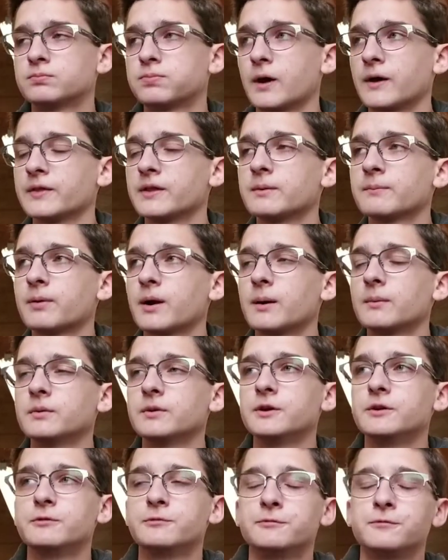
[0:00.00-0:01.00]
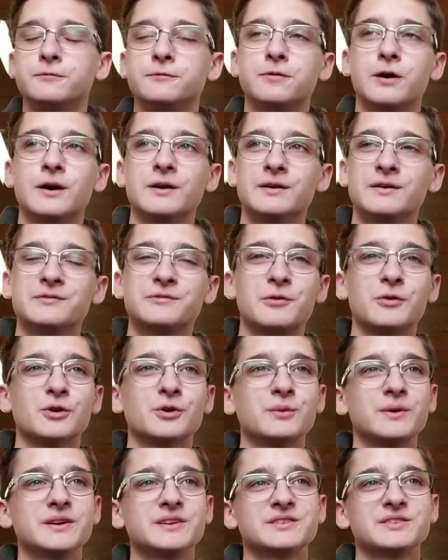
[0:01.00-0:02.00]
I think probably
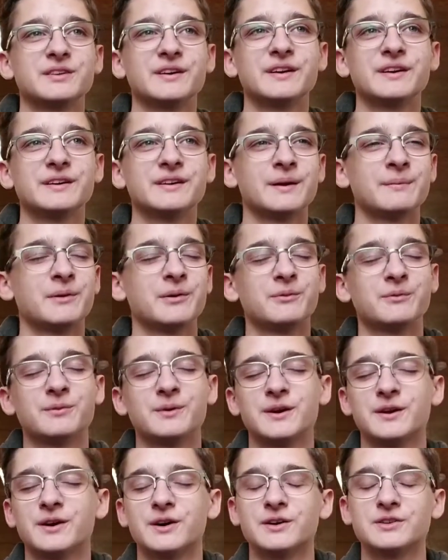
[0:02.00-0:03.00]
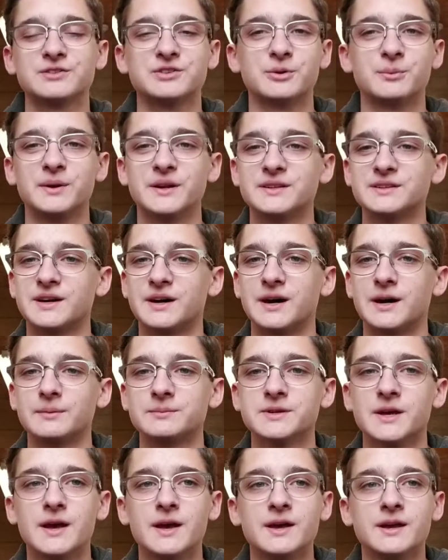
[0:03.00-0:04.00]
4 weeks later, we called so many
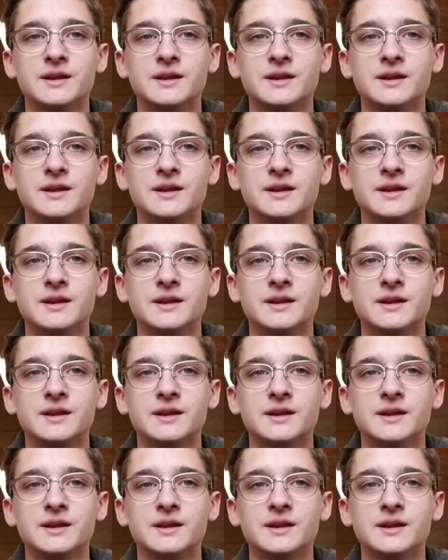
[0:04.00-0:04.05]
times,